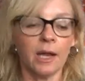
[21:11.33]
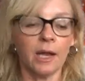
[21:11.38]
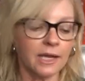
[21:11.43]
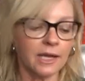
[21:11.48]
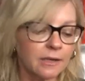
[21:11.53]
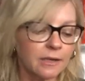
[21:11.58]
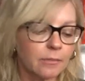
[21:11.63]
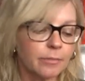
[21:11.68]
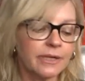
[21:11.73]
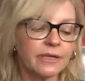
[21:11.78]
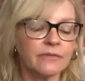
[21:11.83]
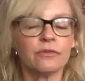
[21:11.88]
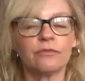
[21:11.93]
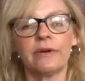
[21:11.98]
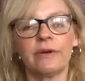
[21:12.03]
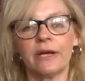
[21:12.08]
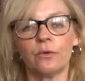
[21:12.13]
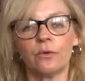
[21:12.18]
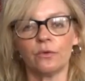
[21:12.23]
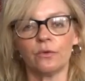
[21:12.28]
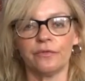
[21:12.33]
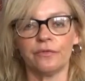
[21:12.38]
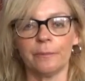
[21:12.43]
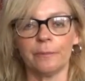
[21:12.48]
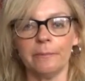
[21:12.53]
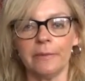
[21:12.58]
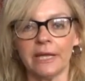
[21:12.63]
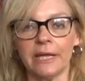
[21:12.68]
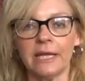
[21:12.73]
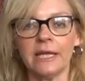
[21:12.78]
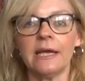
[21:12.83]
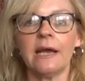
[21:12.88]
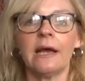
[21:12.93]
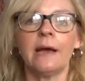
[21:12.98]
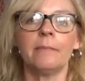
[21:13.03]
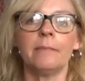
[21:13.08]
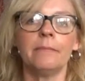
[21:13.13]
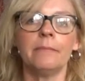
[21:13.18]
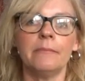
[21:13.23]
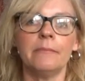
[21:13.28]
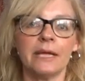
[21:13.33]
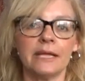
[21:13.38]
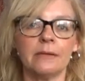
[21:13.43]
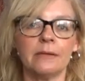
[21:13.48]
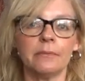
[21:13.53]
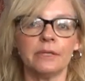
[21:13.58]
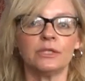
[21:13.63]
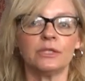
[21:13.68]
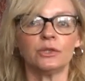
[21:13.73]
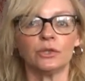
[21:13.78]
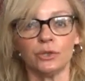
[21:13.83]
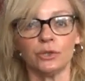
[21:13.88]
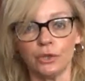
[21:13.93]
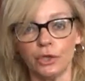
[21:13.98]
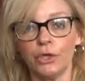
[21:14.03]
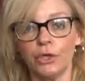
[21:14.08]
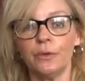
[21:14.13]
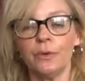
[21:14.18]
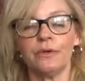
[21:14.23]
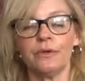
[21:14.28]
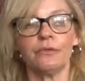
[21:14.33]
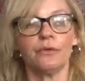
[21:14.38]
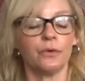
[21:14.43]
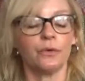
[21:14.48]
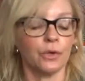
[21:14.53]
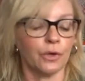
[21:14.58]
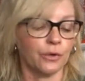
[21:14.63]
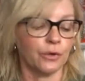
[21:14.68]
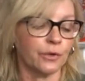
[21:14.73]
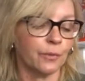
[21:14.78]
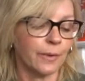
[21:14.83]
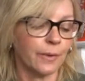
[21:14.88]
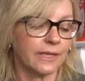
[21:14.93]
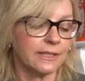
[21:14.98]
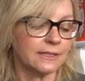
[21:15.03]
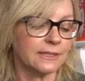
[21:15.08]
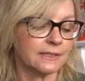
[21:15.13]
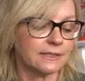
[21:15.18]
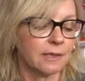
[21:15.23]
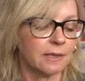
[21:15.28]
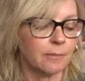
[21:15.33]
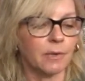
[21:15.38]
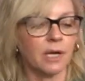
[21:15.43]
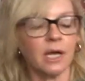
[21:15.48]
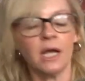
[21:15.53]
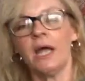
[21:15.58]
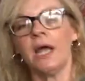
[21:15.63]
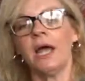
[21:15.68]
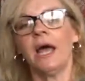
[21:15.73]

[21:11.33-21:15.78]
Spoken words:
little bit of a record for me and maybe to you if you're going away in the summer